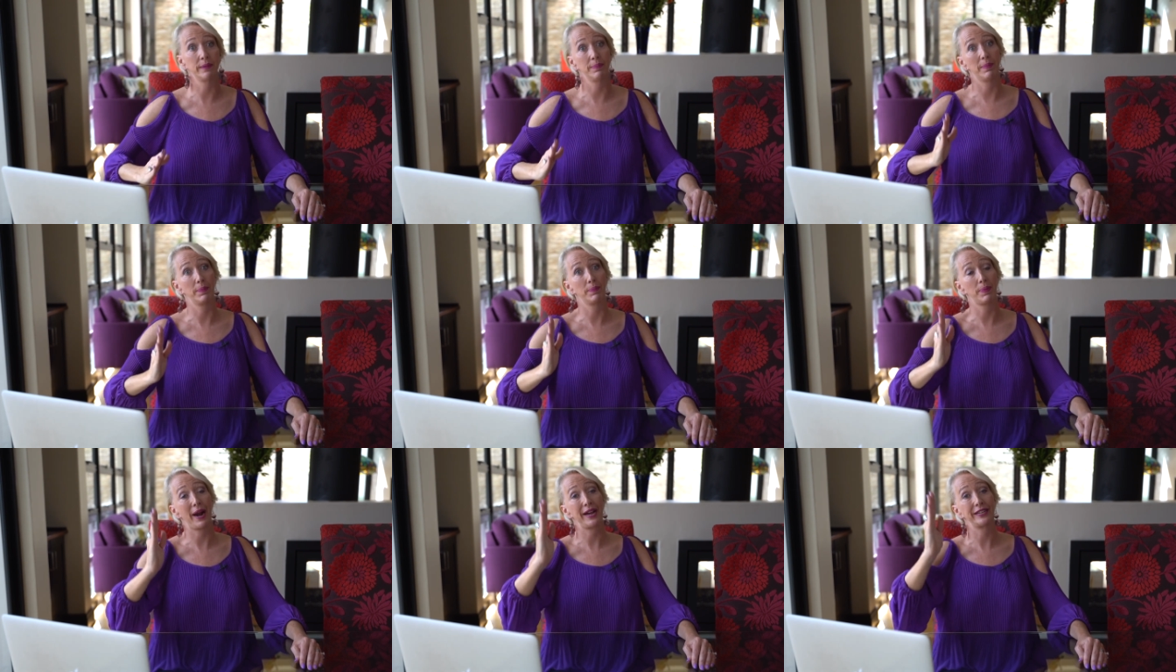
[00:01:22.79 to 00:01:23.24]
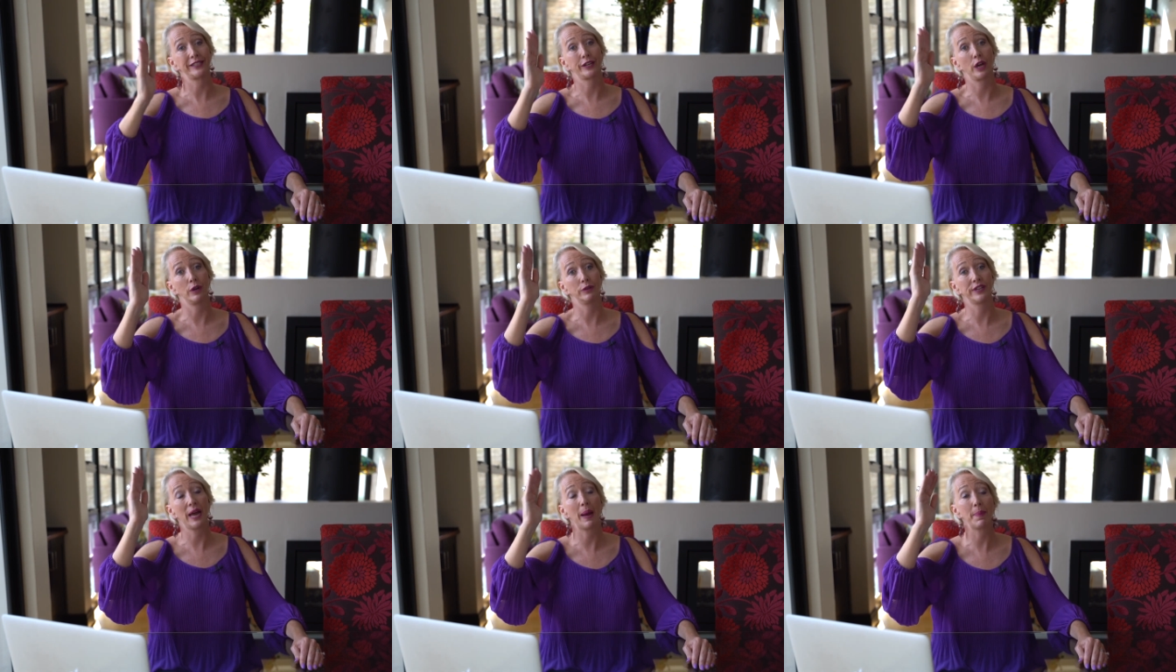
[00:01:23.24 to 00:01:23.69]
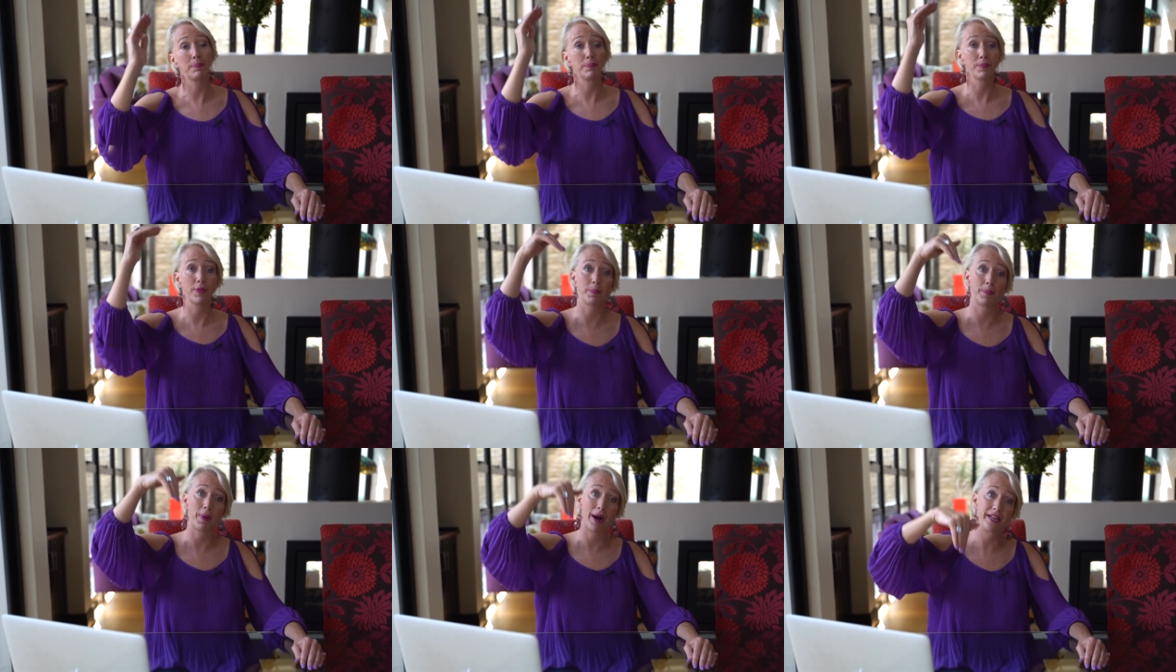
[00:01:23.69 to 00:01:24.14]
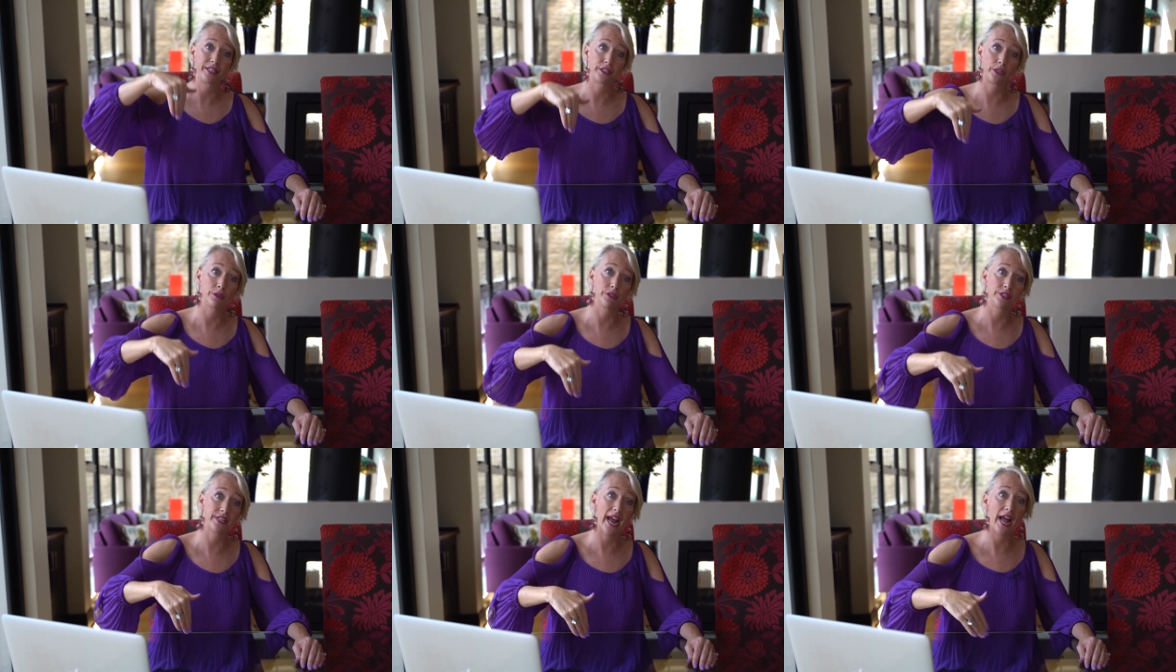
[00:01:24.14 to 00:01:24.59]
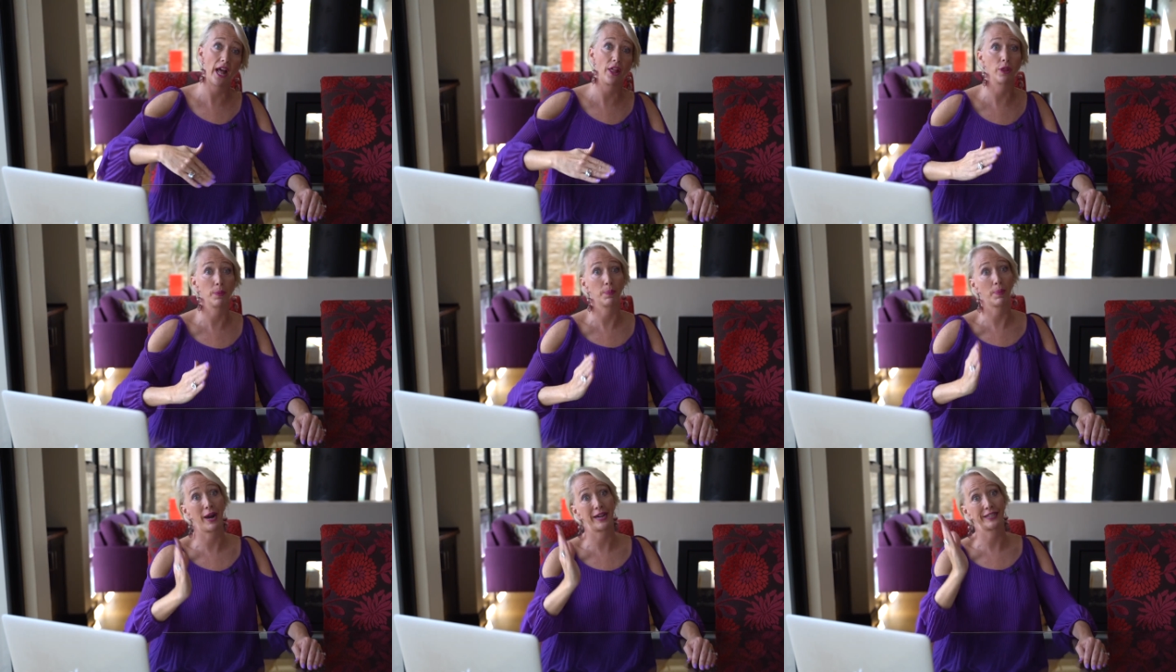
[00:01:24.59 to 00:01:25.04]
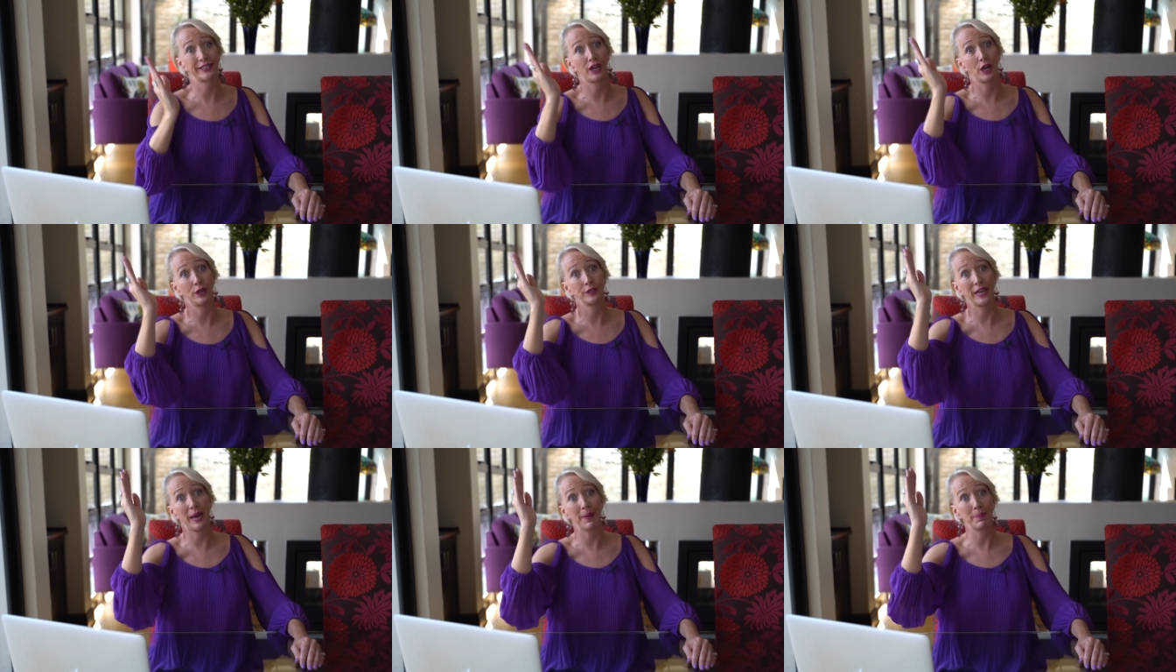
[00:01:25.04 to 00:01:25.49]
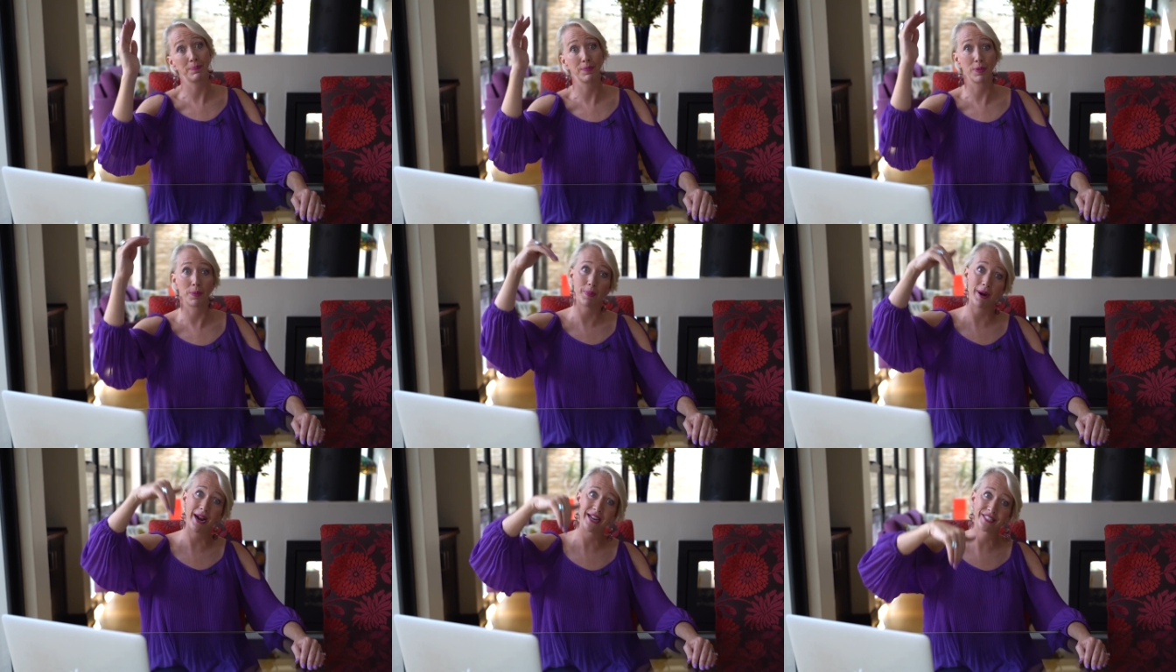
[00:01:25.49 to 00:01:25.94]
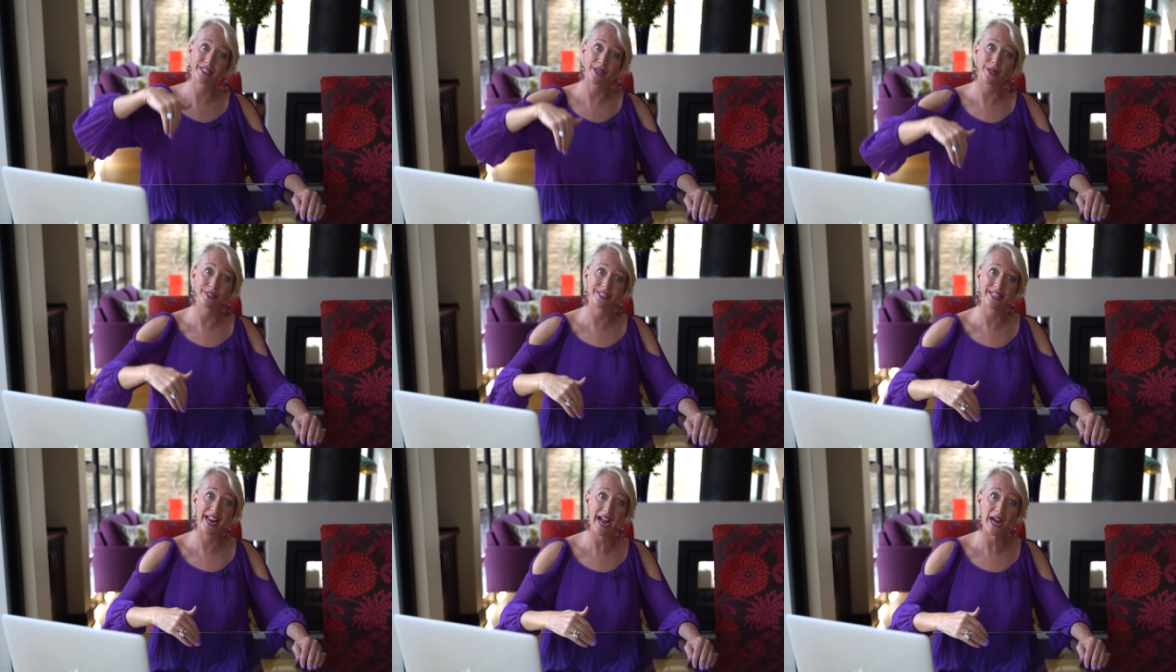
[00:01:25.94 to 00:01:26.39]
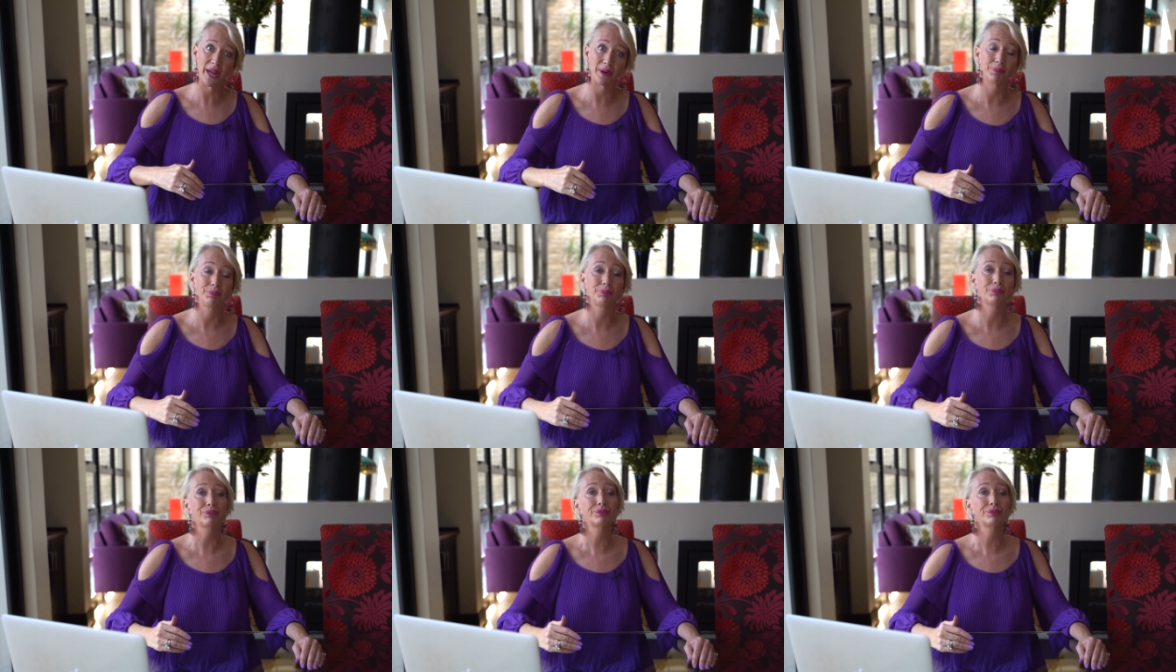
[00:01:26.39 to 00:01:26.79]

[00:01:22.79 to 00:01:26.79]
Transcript: The price goes up, the price goes down, the price goes up, the price goes down.